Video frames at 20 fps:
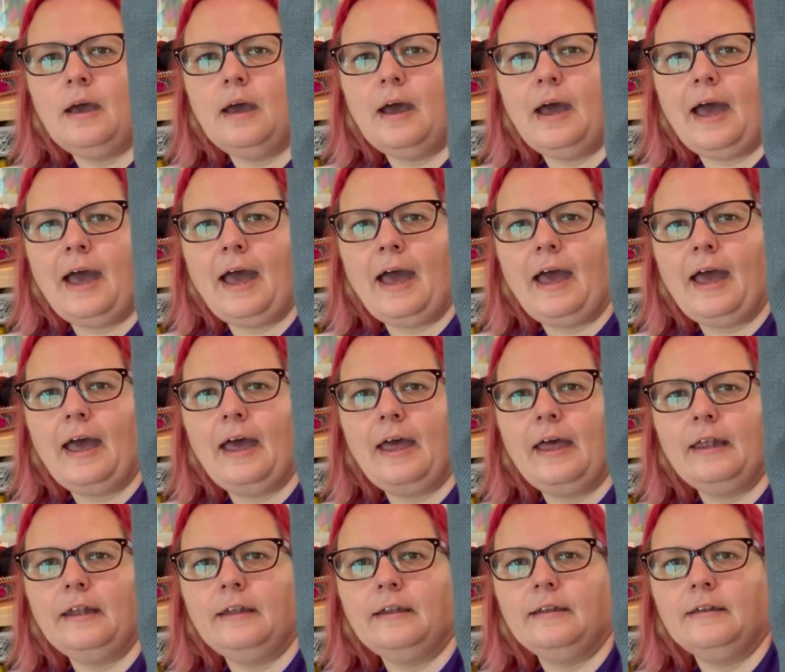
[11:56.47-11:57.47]

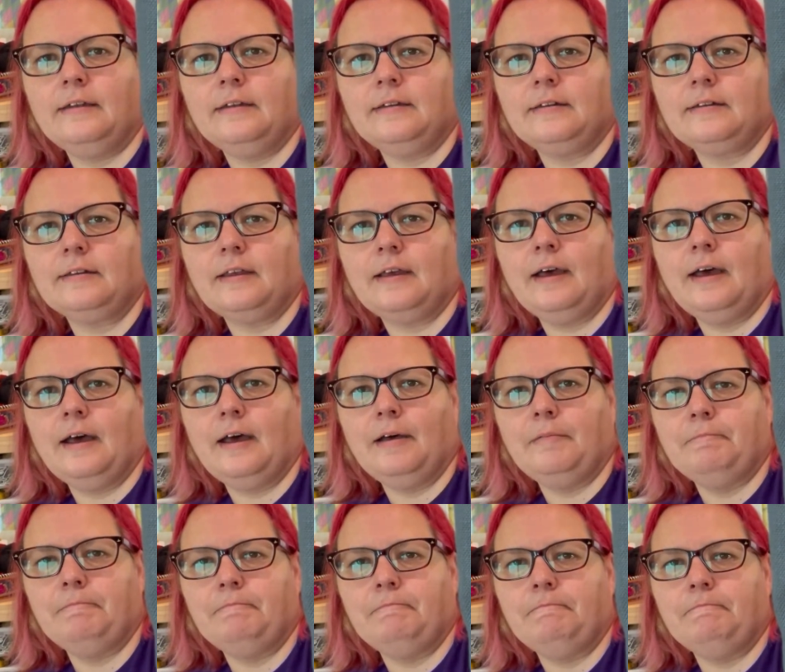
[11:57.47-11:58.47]
and
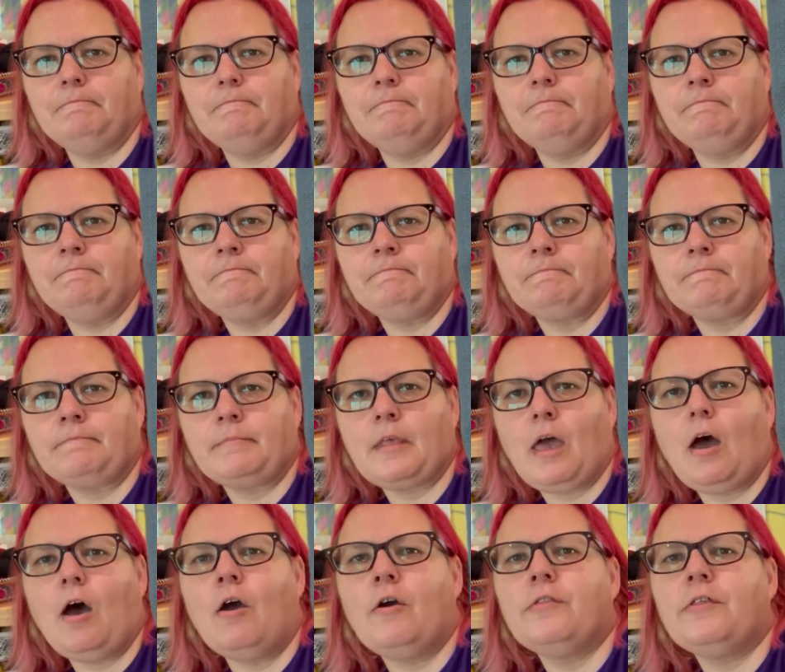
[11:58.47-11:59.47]

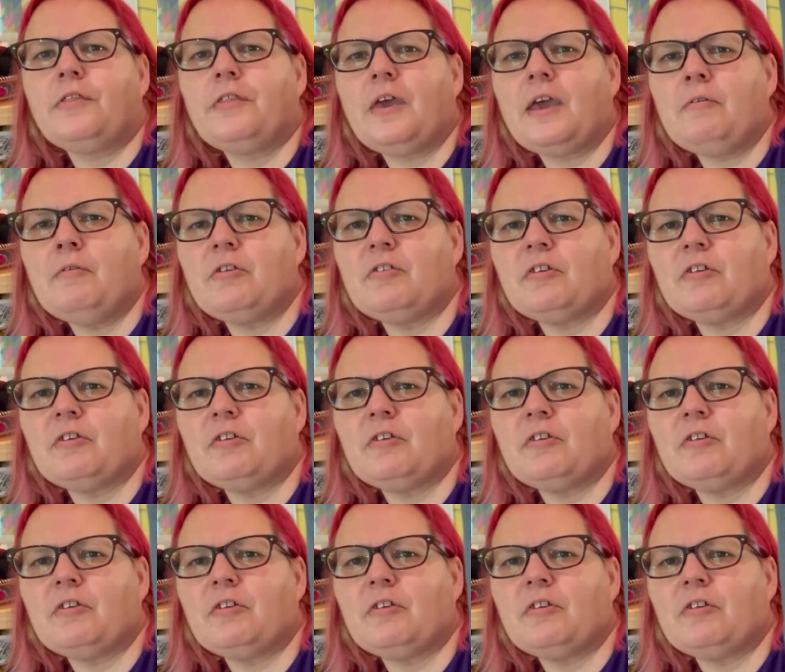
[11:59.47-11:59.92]
oh, the thing which